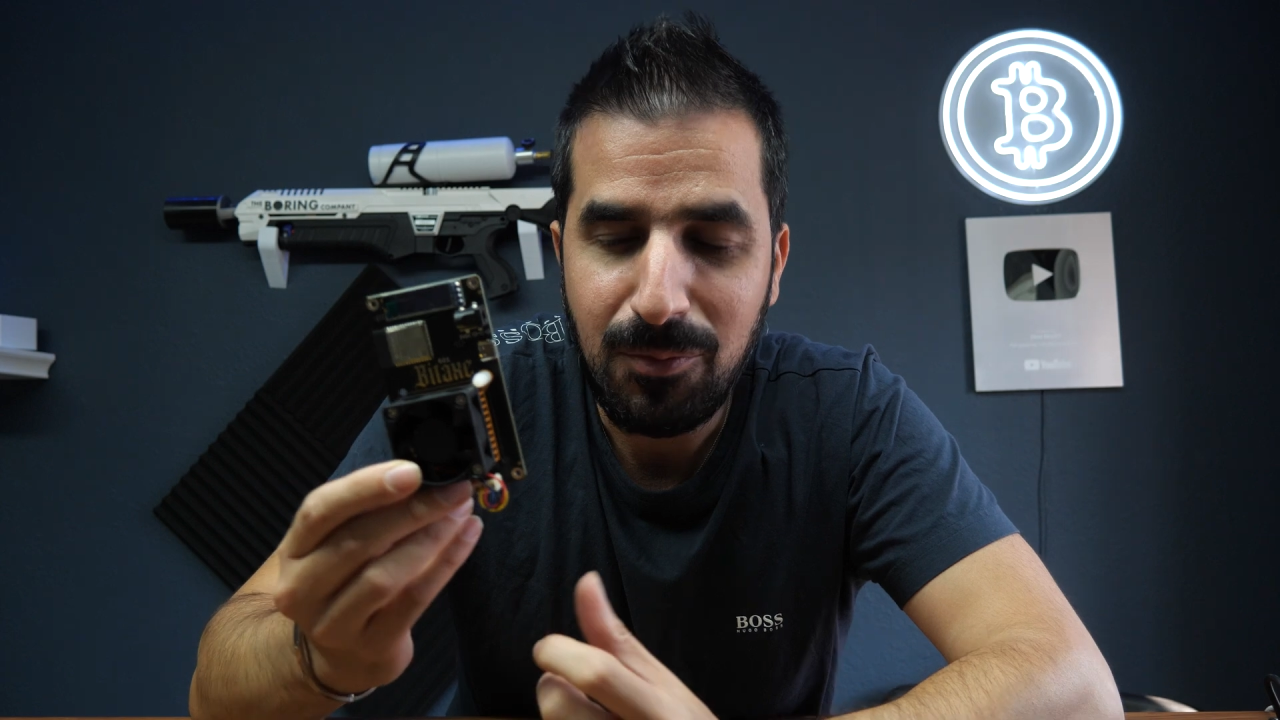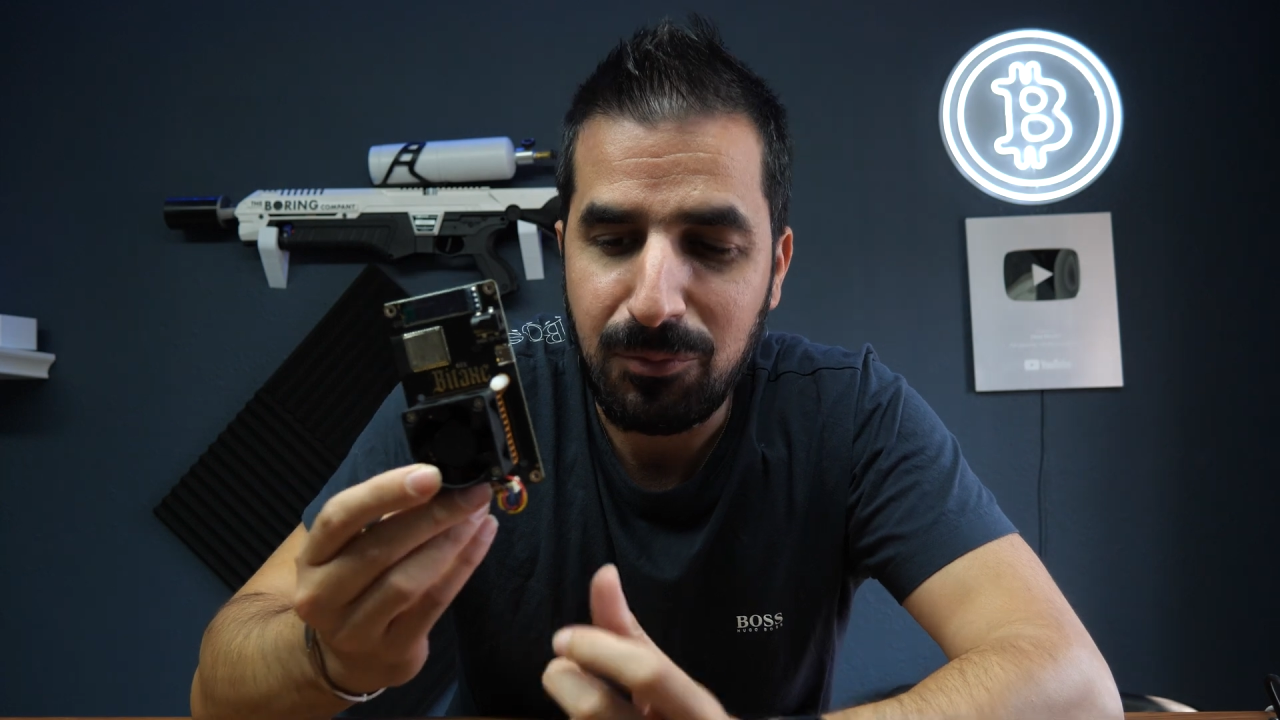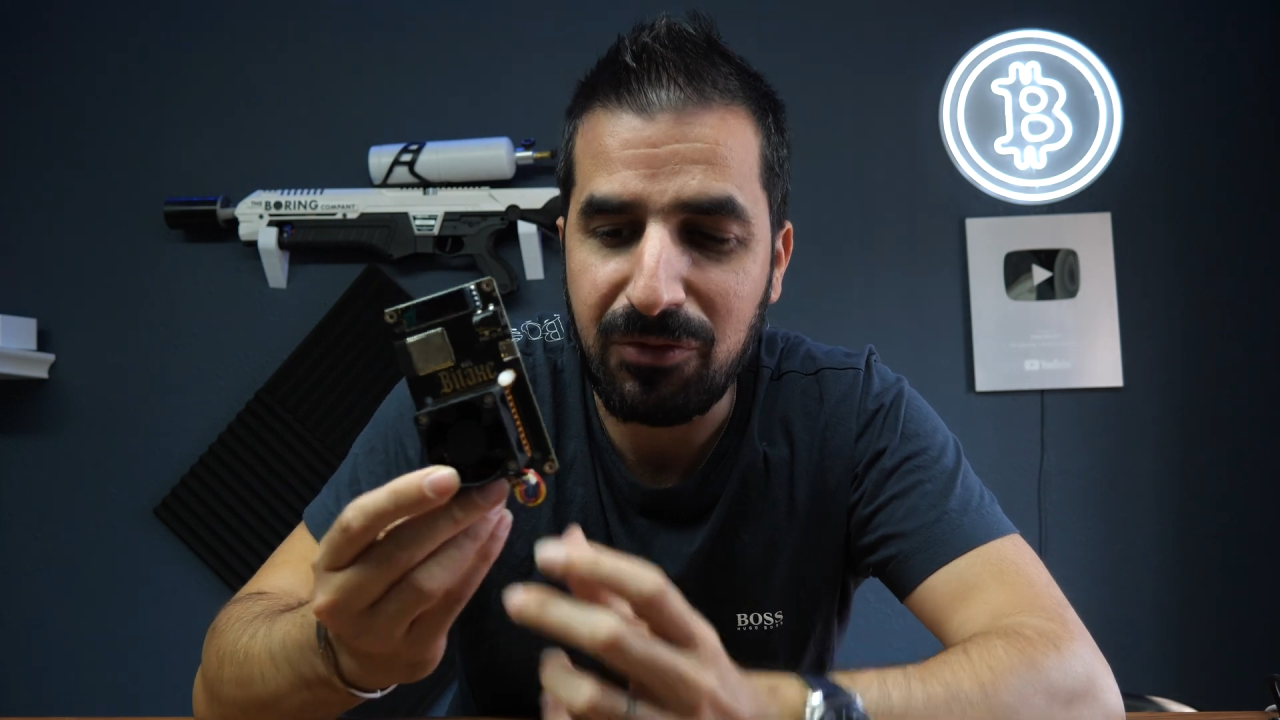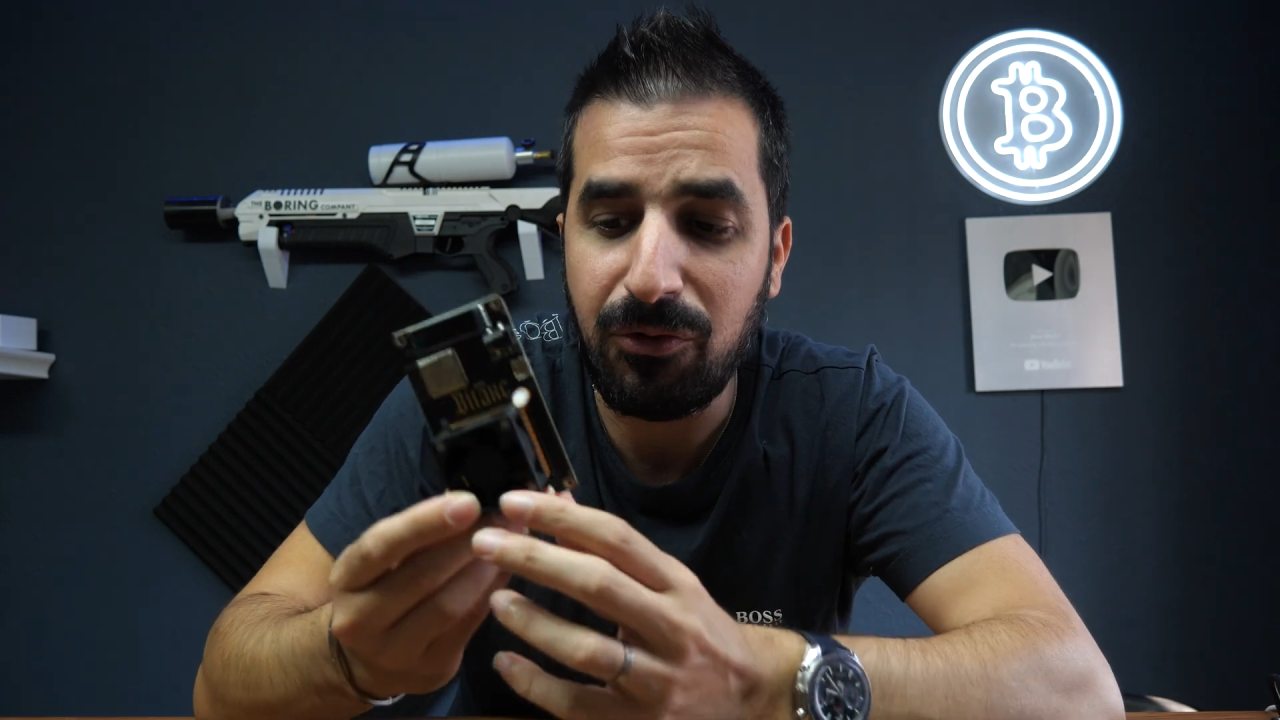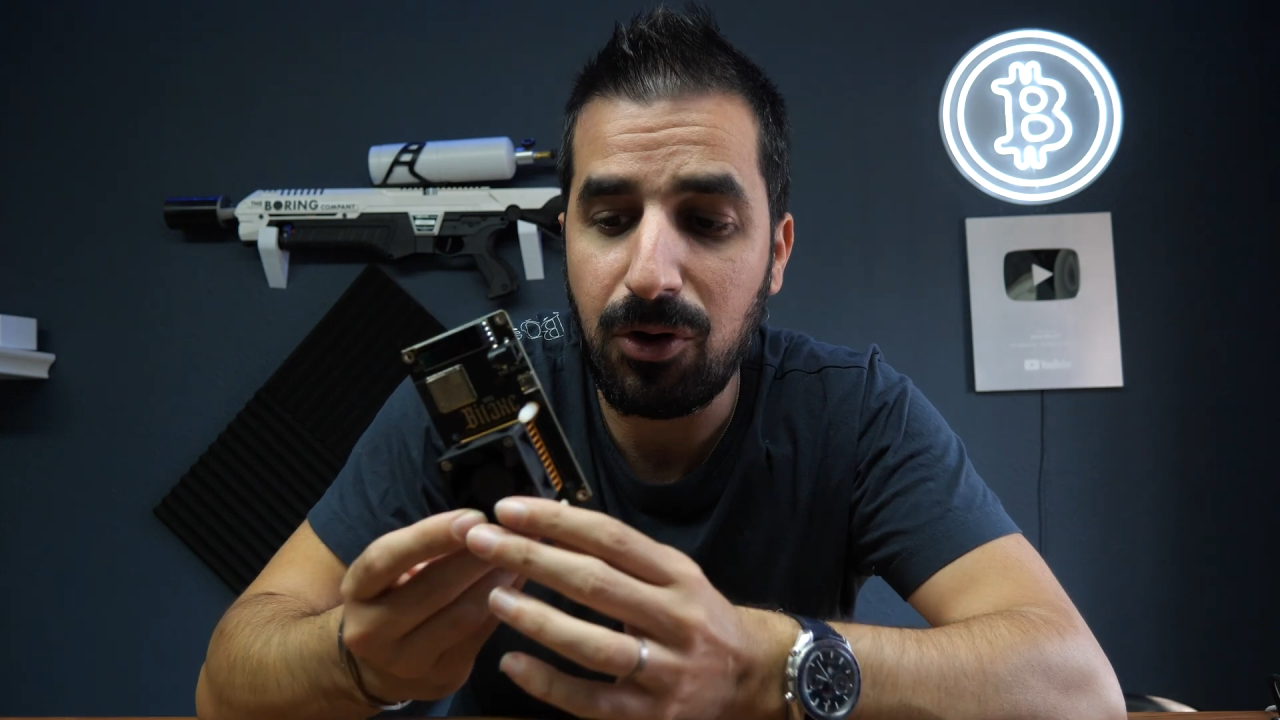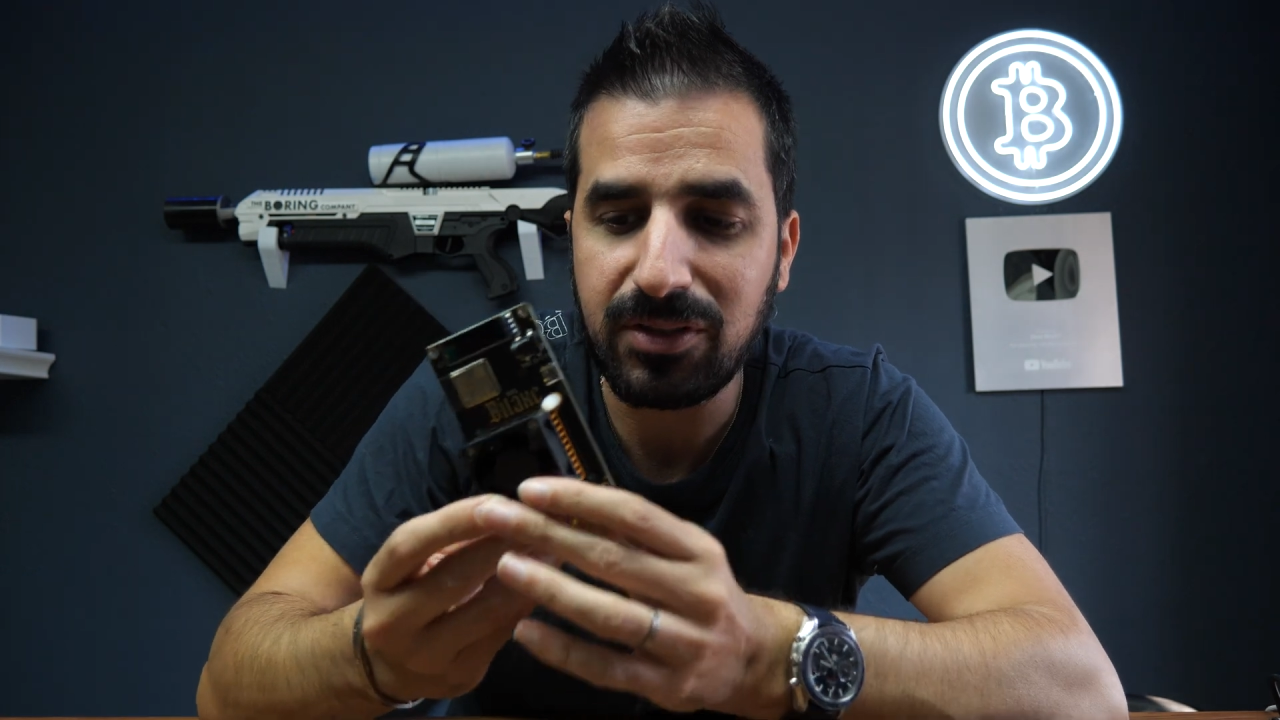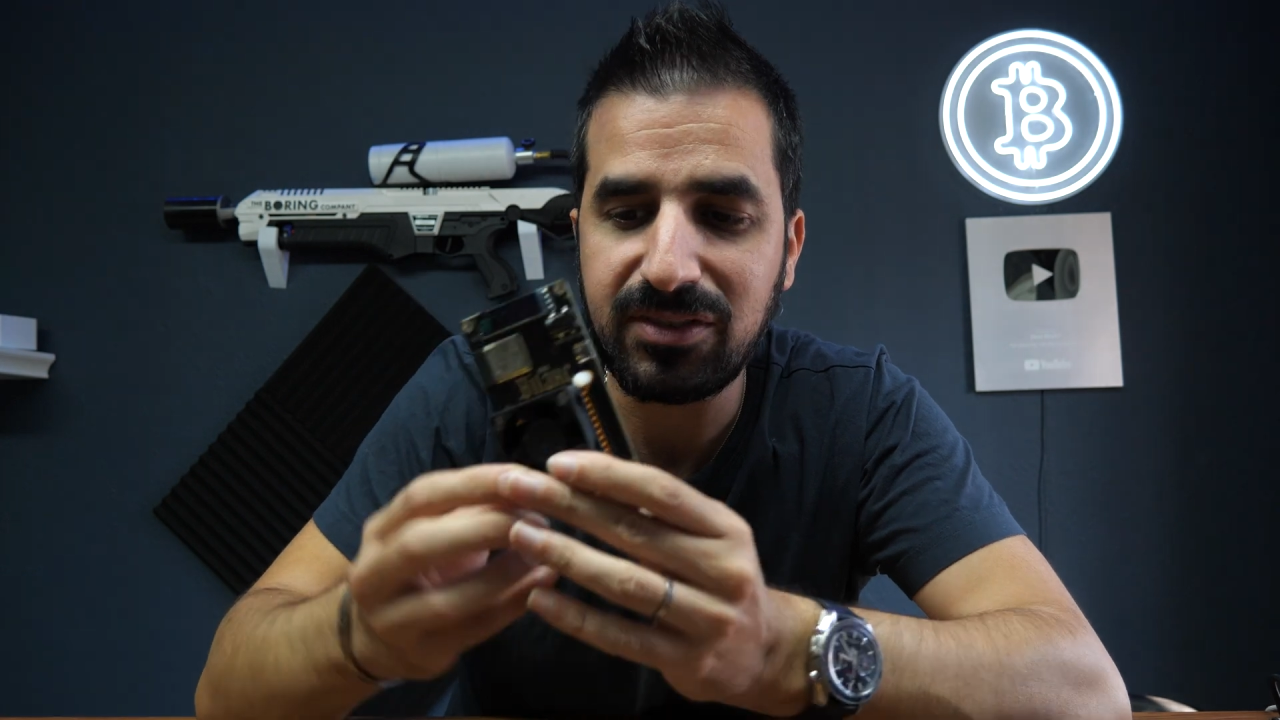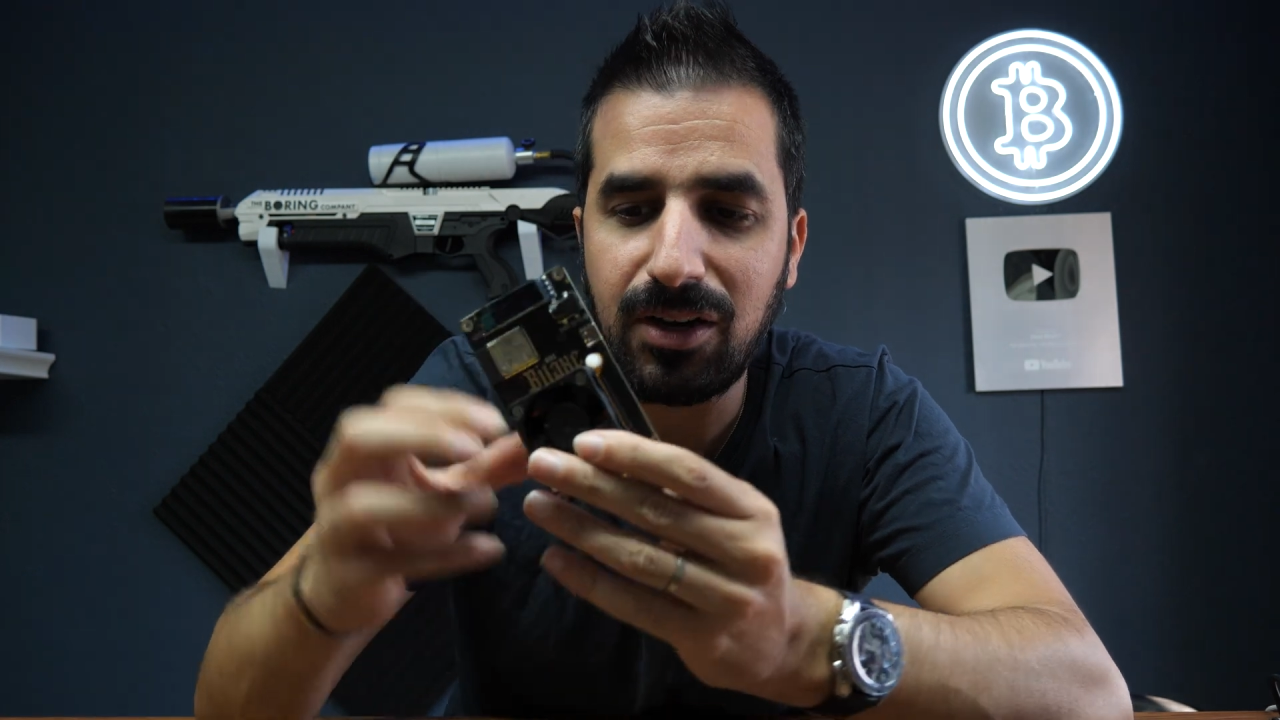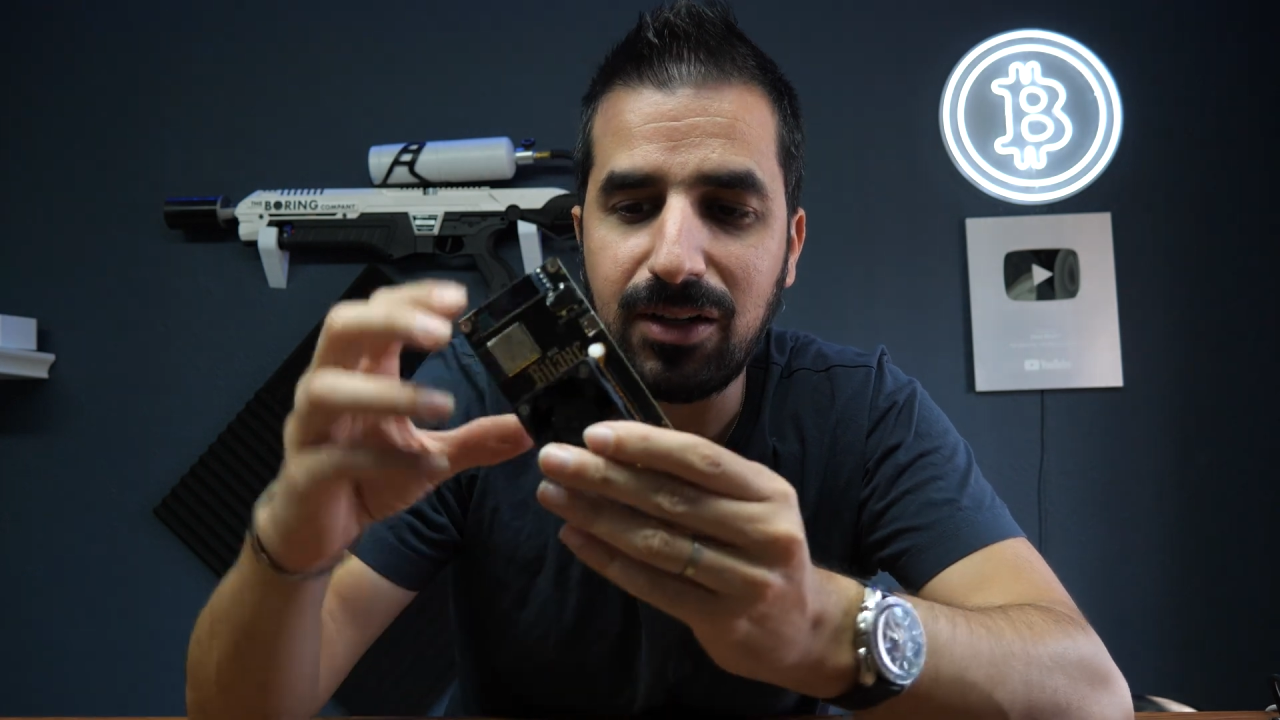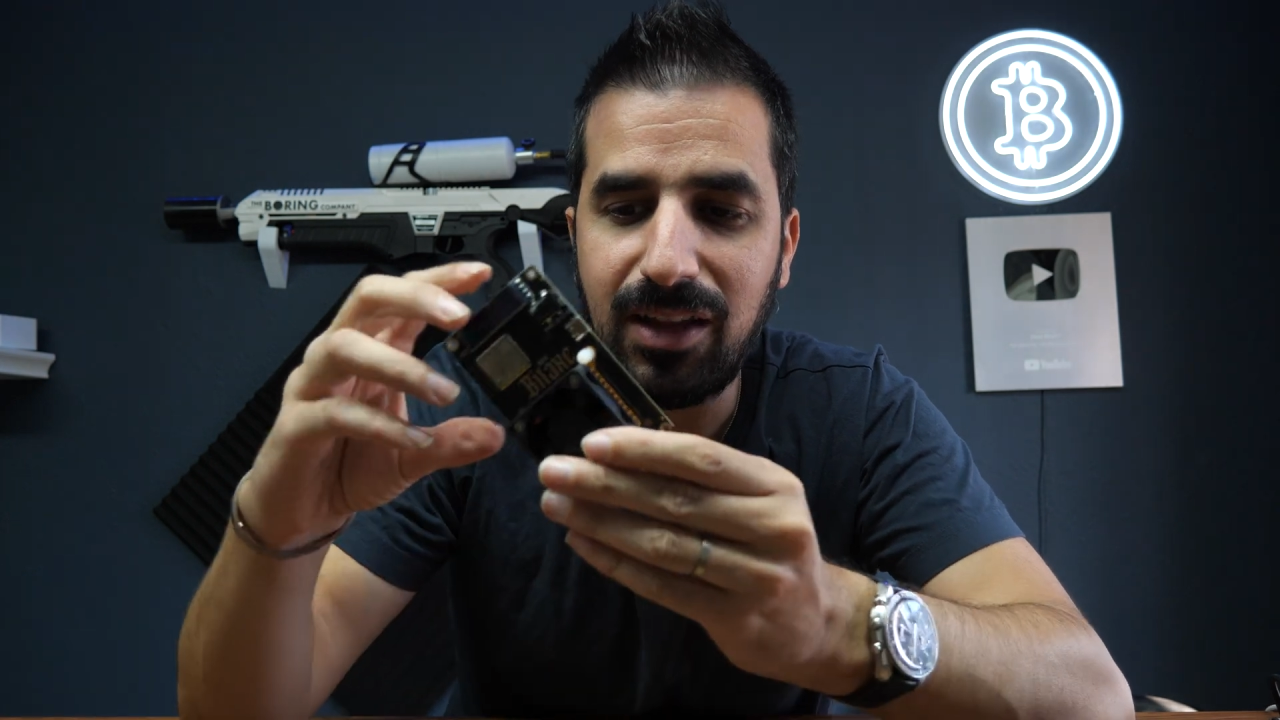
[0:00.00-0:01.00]
Before I
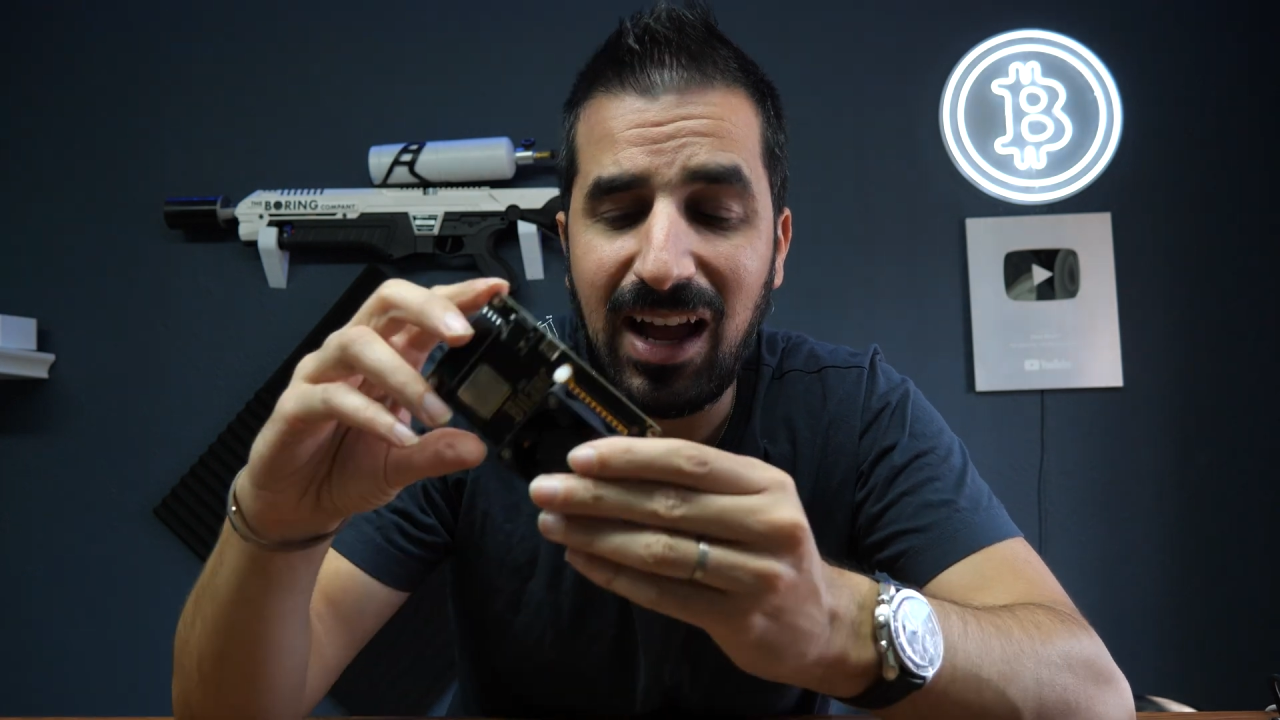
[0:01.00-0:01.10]
start,